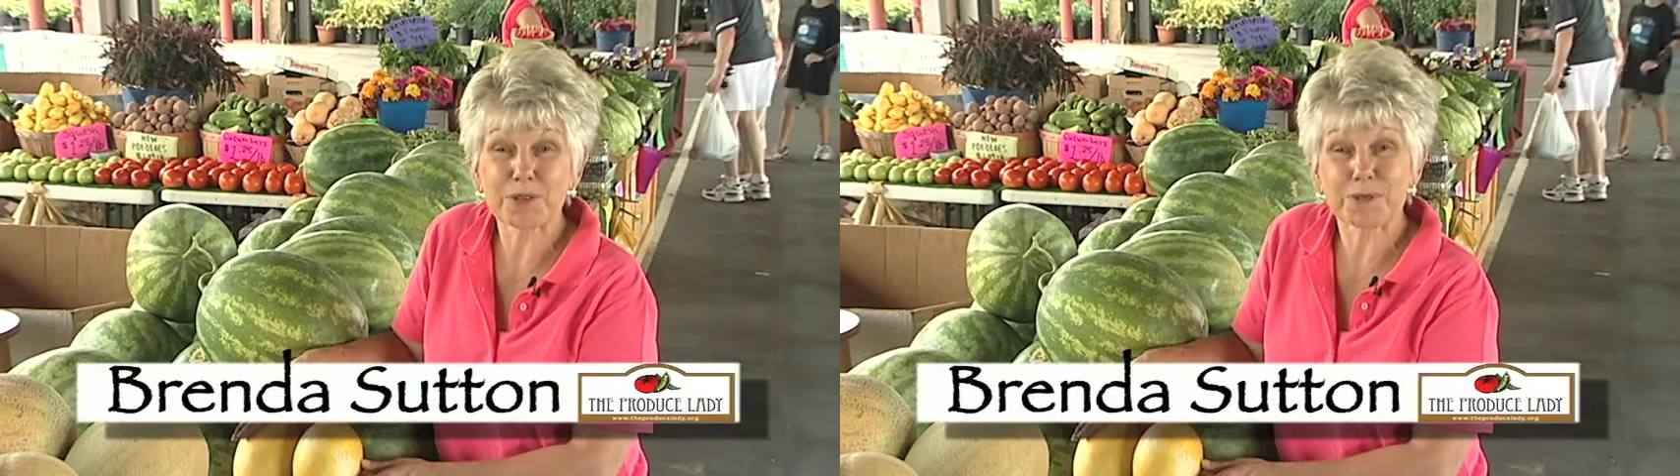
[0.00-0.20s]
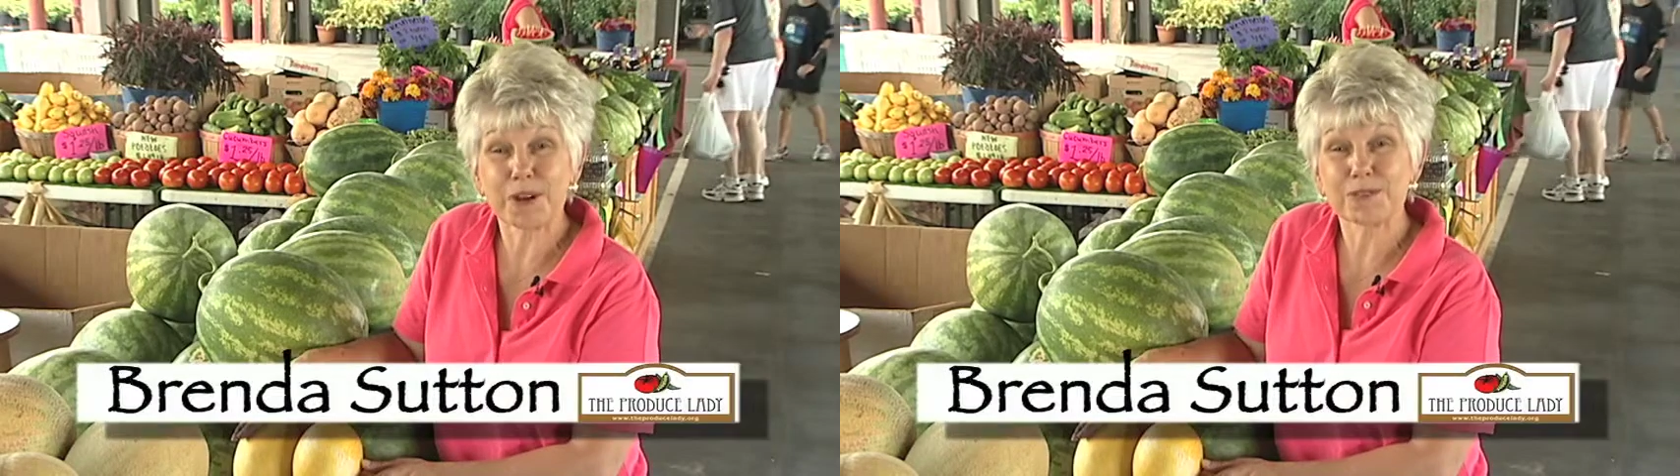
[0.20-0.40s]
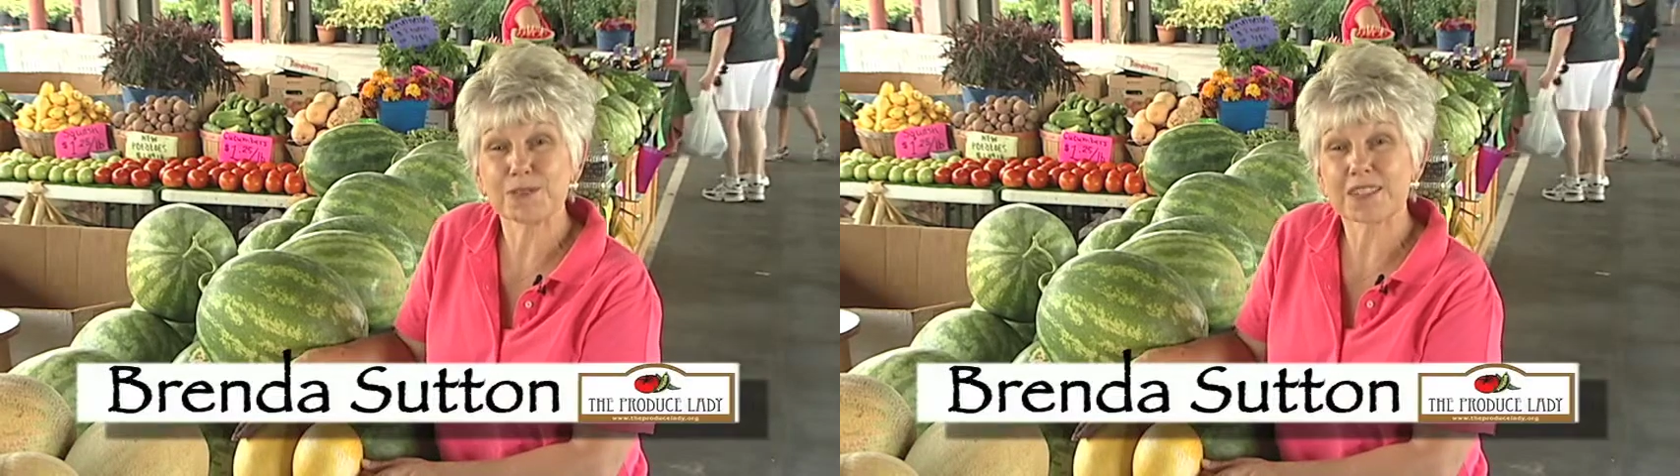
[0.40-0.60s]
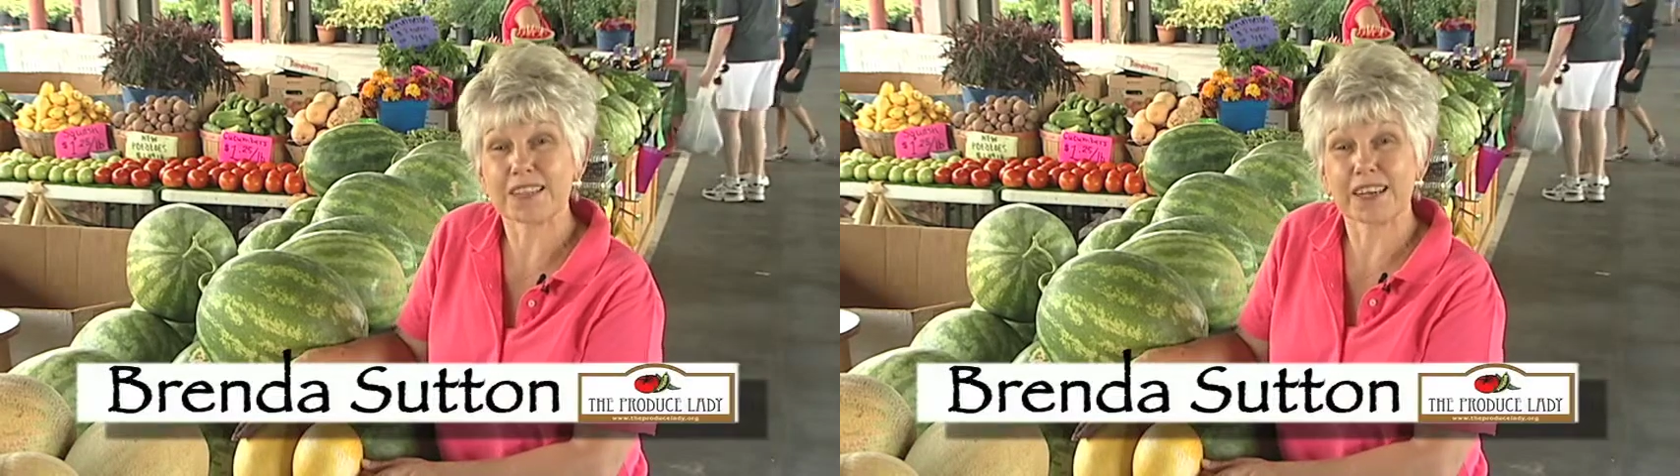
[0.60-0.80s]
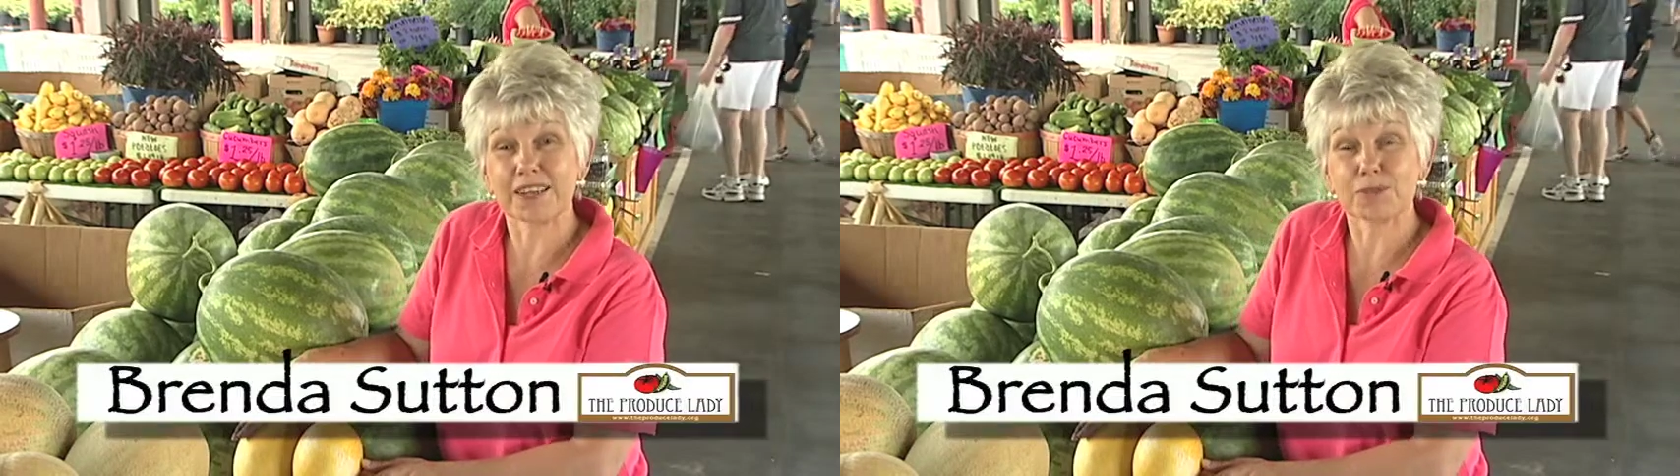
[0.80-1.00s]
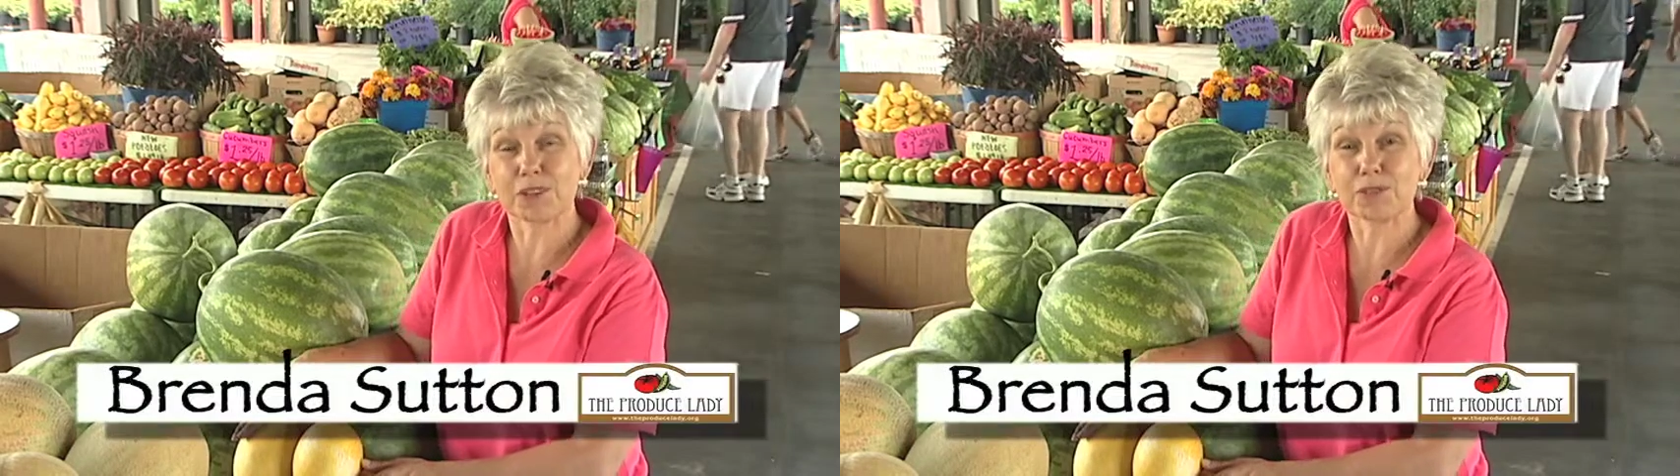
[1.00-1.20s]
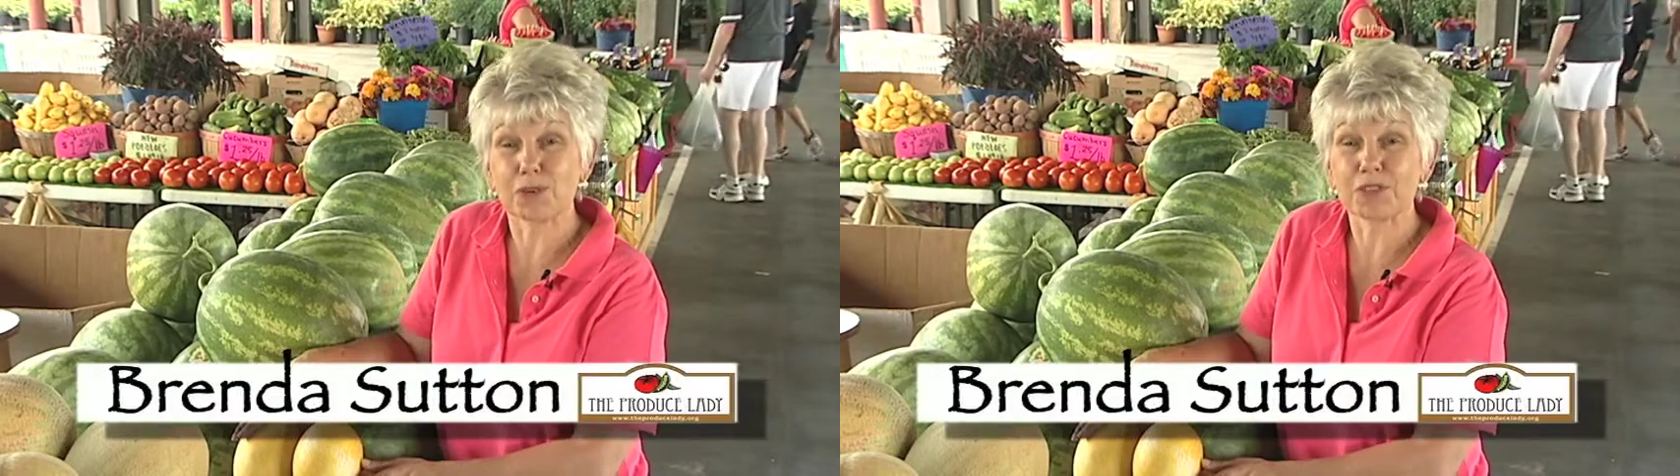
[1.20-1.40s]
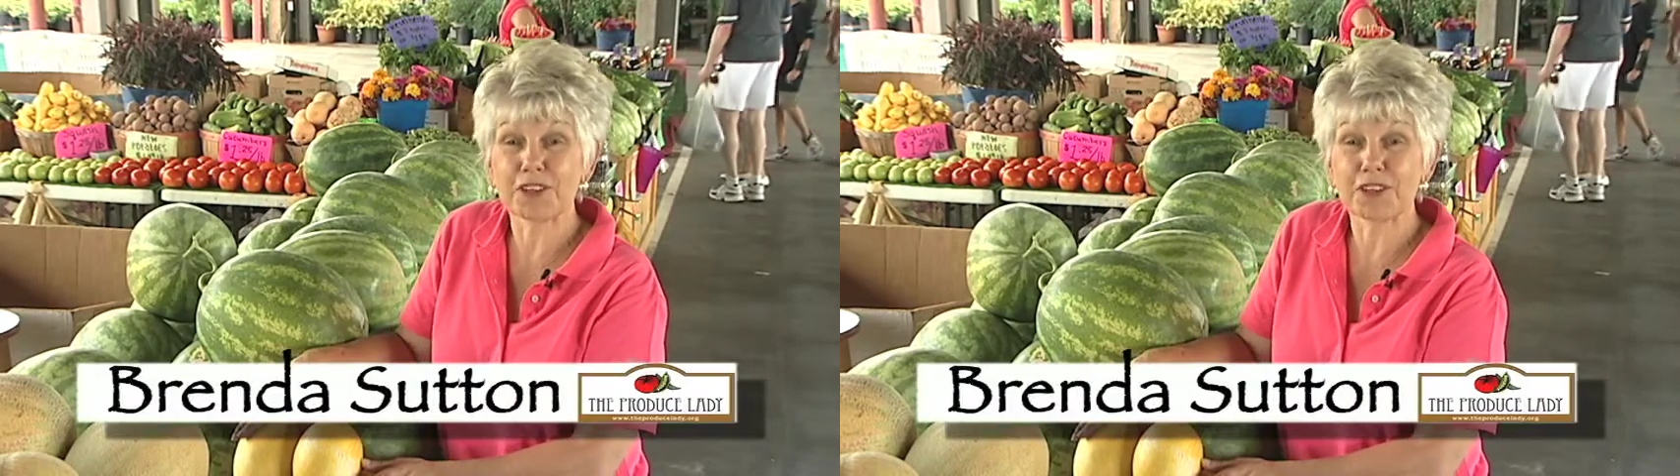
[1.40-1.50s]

the produce lady with North